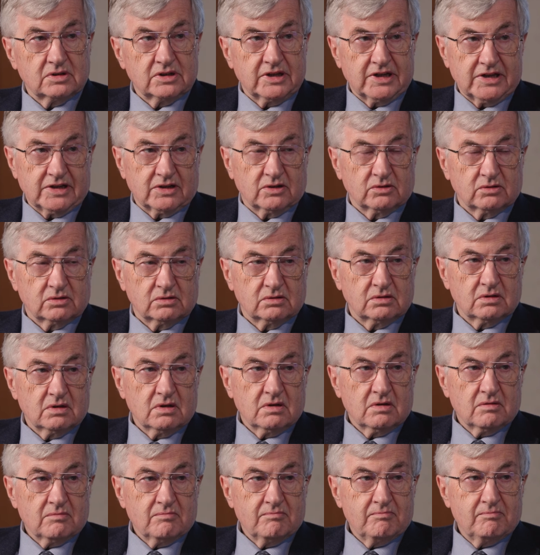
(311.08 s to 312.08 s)
legal
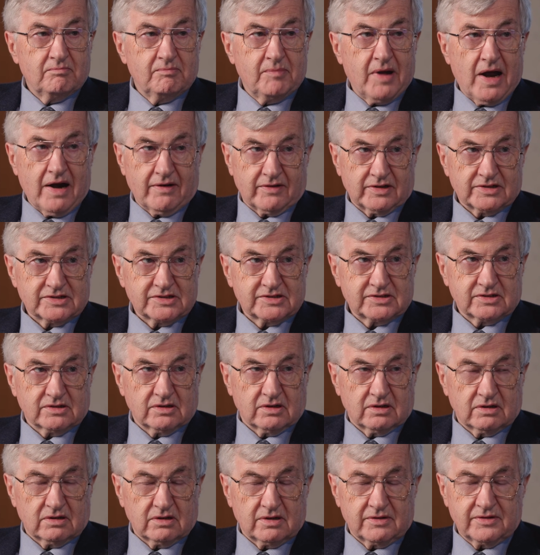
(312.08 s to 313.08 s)

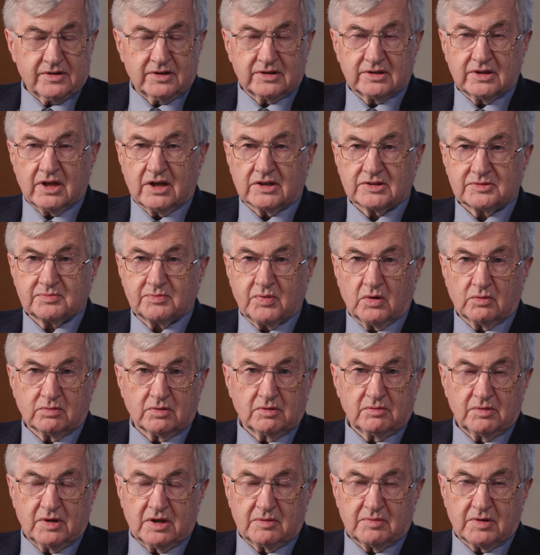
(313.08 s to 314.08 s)
barrister. I think that's
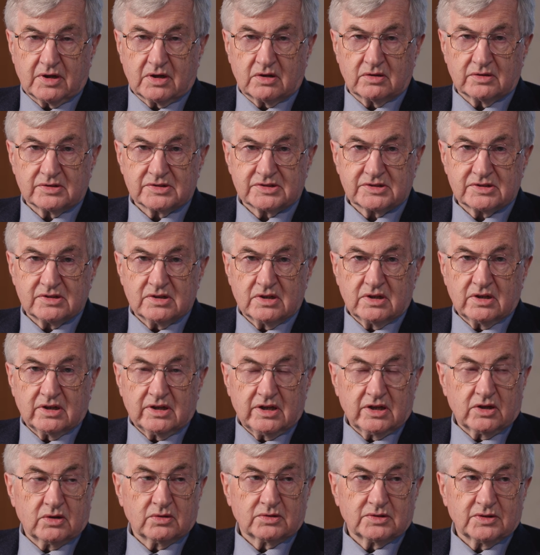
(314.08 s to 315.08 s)
probably because
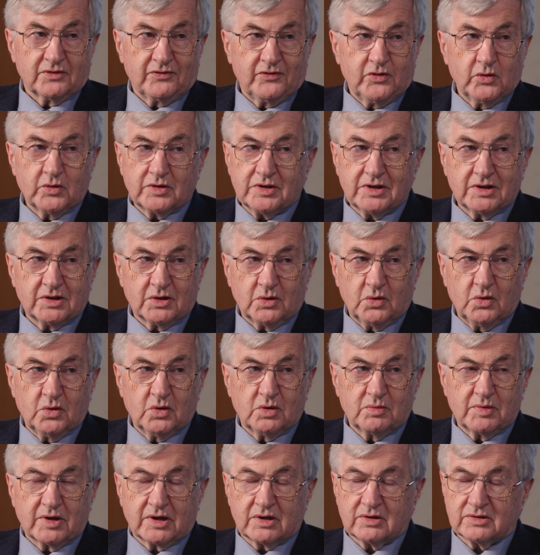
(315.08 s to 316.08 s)
he couldn't afford it,
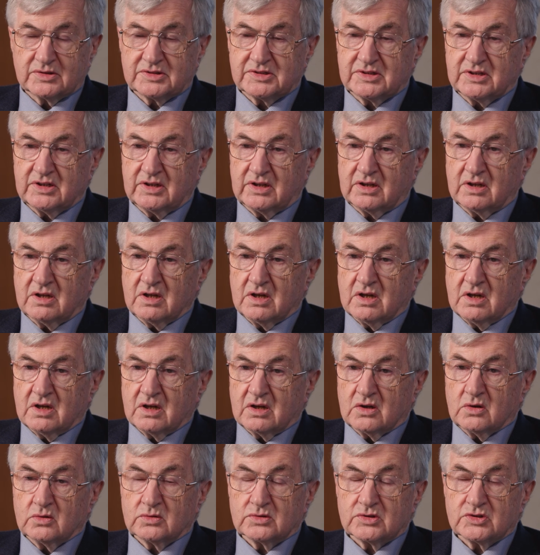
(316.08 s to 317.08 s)
or because he
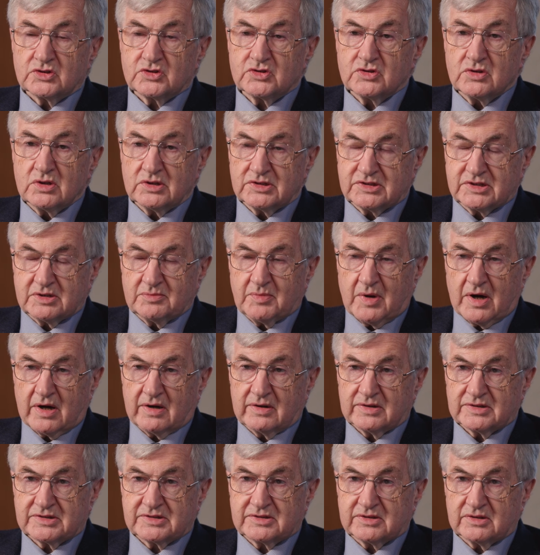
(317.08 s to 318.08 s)
couldn't trust a
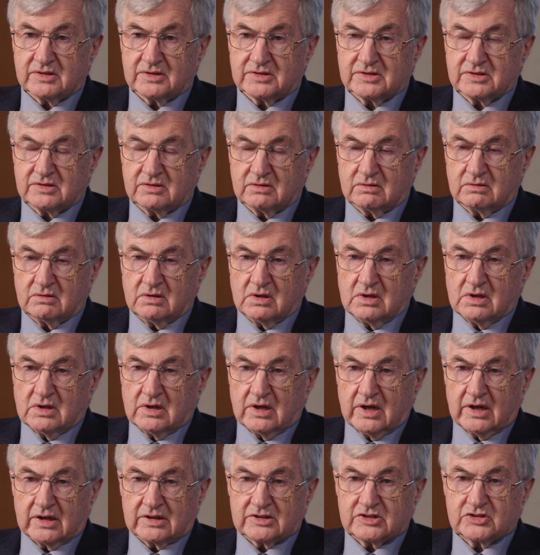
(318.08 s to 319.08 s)
barrister to
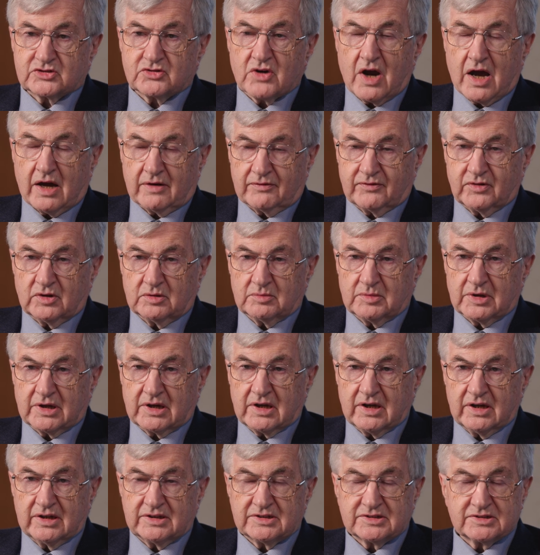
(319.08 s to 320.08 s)
extract from the
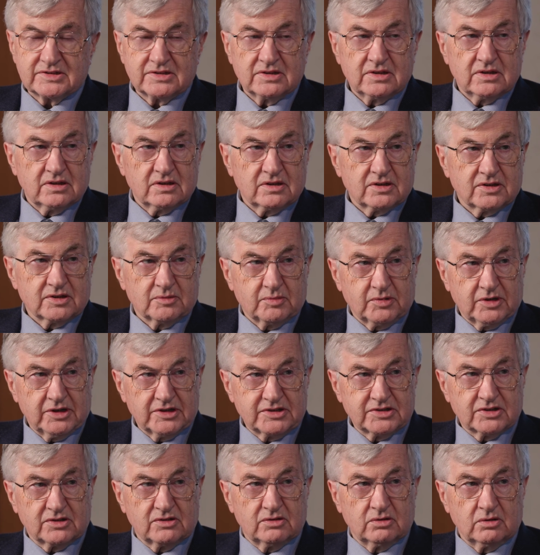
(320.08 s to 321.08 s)
case the
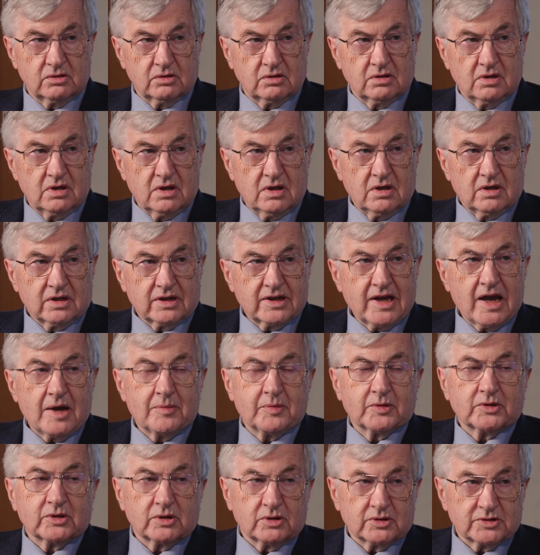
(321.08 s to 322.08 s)
political
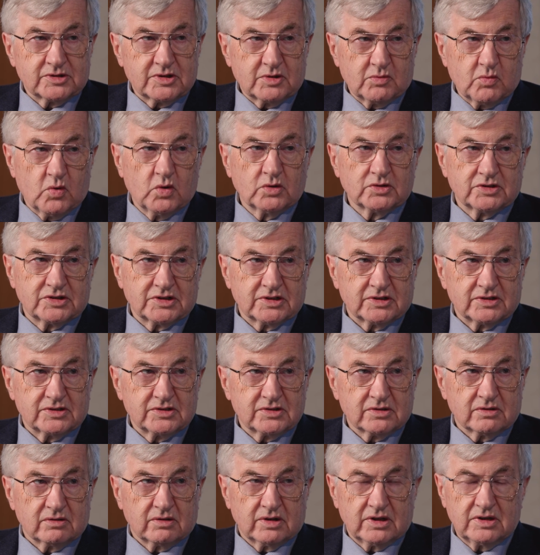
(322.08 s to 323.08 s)
capital that he wanted
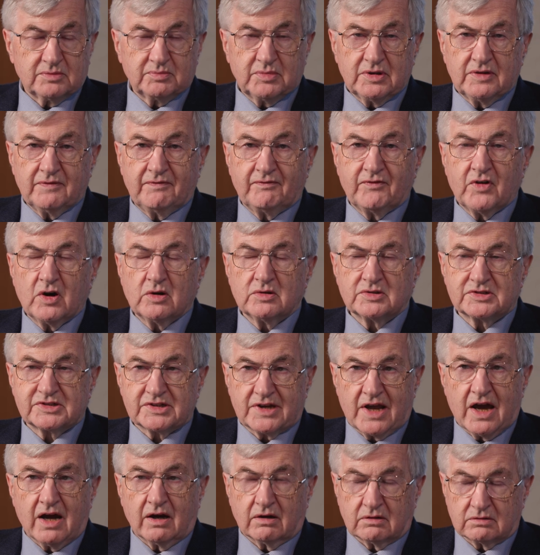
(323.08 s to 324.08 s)
to. He'd been
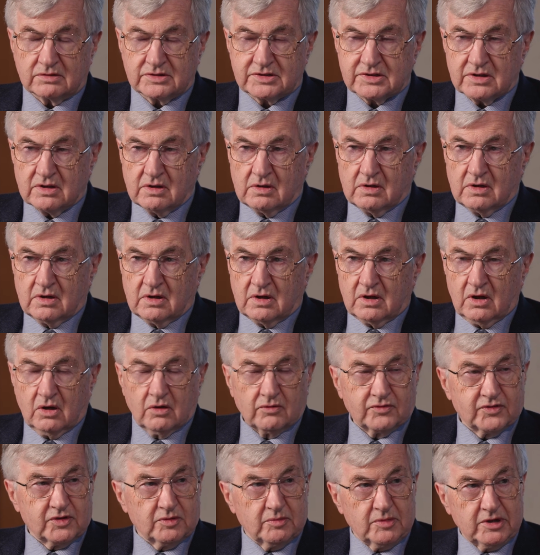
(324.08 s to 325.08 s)
frozen out
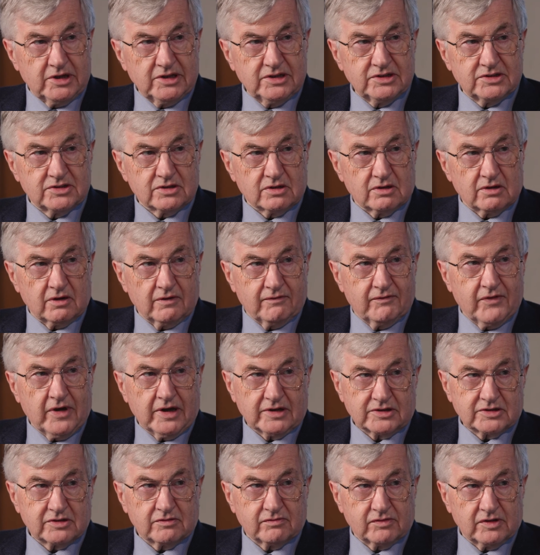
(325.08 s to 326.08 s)
of the media
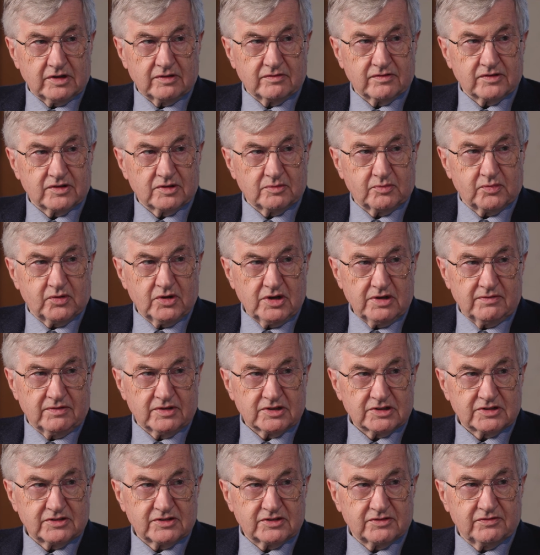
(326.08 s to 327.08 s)
effectively for the
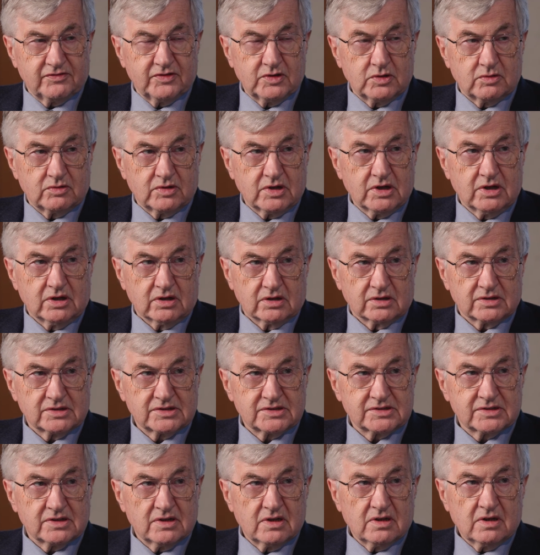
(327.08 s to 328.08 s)
previous few
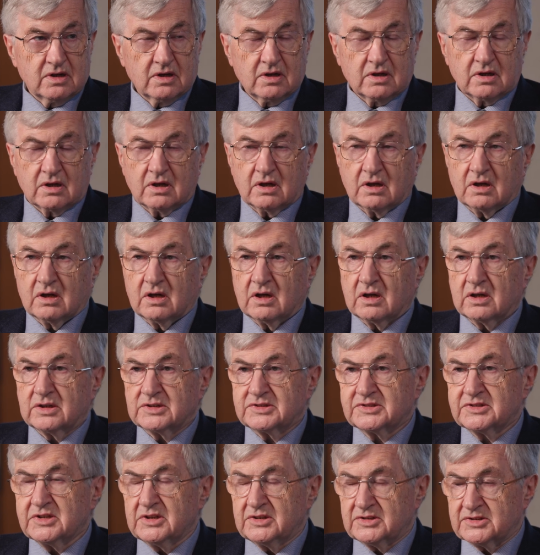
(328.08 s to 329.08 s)
years
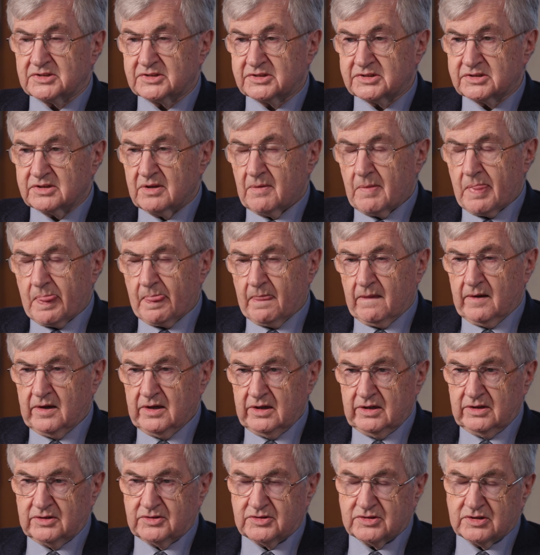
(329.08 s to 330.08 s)
since
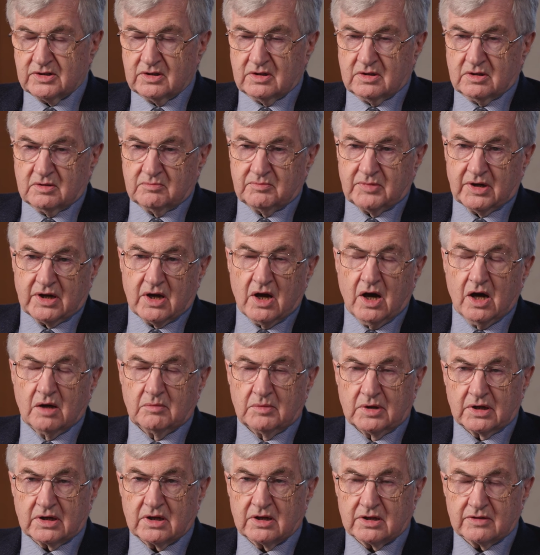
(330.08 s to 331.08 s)
he'd
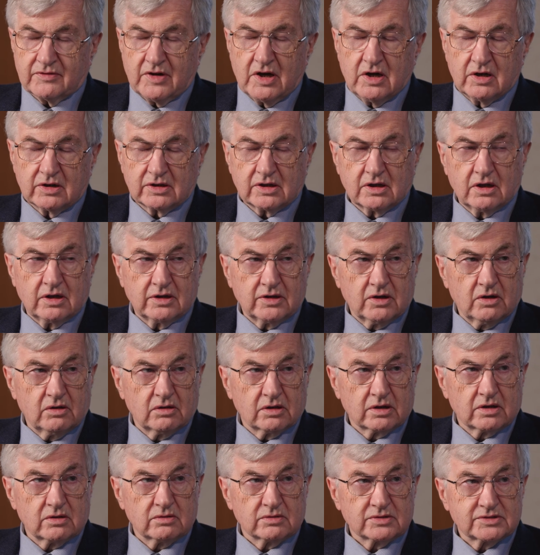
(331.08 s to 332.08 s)
become a kind of hardline
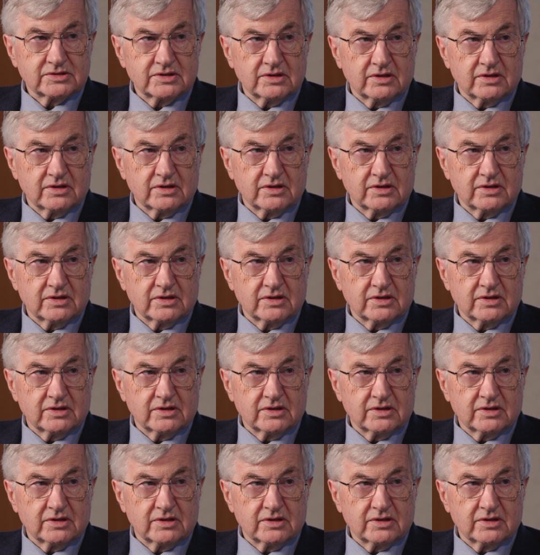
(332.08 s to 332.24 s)
Holocaust